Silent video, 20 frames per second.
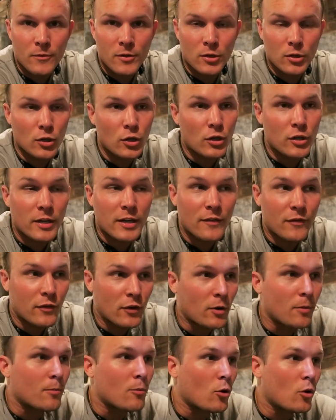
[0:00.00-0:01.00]
Look, if
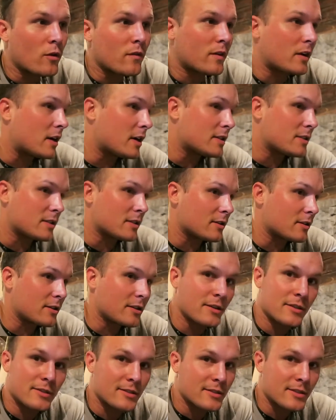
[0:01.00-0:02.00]
you're more of a hustler,
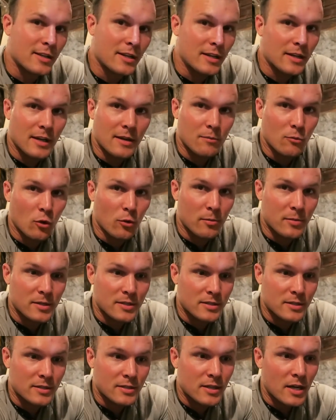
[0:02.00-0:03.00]
you're just going to get more
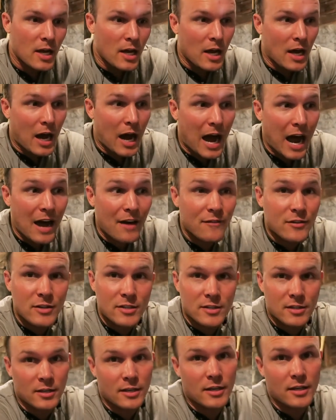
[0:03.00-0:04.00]
business.
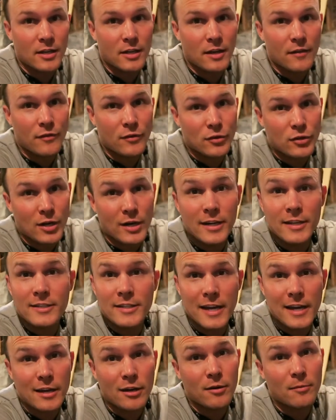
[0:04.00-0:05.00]
Obviously, if you're trying to
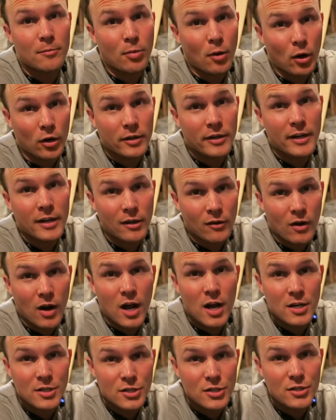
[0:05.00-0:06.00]
take on parking
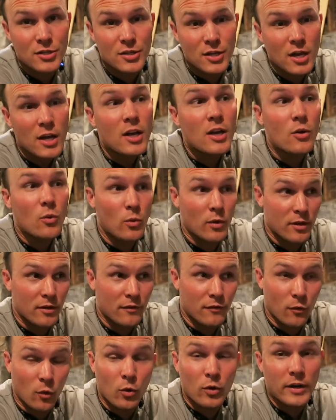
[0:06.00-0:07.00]
garages with a
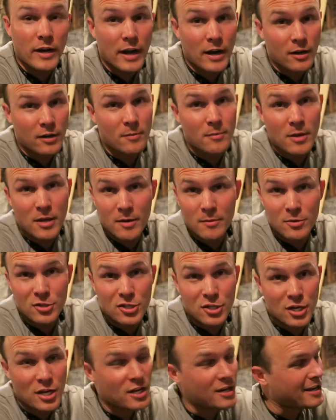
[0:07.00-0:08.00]
4 gallon a minute
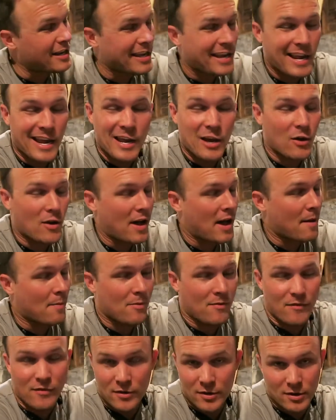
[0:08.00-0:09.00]
machine, it ain't going to
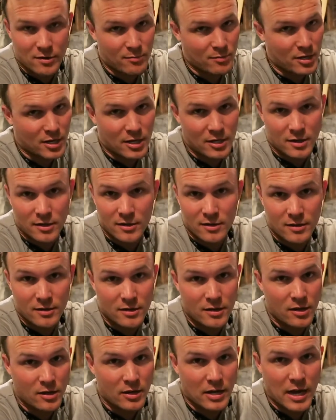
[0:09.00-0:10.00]
happen for you, bud.
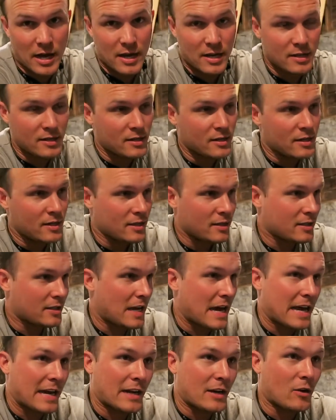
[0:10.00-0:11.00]
Okay?
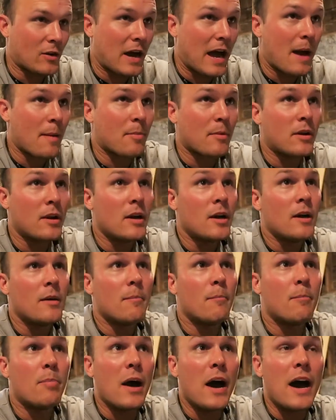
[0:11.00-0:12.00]
That ain't going to happen.
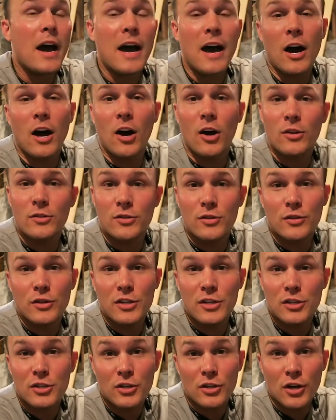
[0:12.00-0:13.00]
But I also
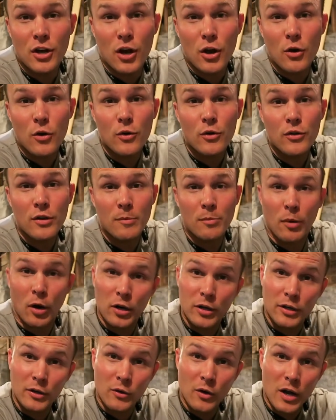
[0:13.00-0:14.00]
need you to know that
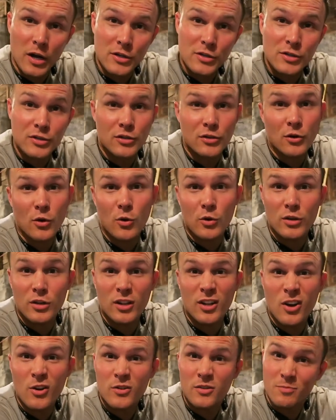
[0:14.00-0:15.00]
parking garages are going to
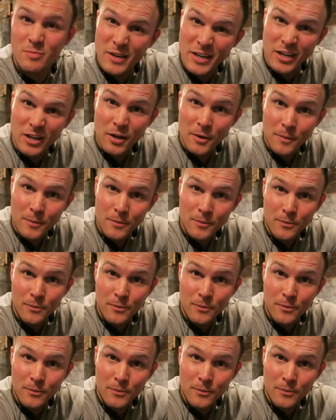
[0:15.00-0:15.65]
lowest bidder.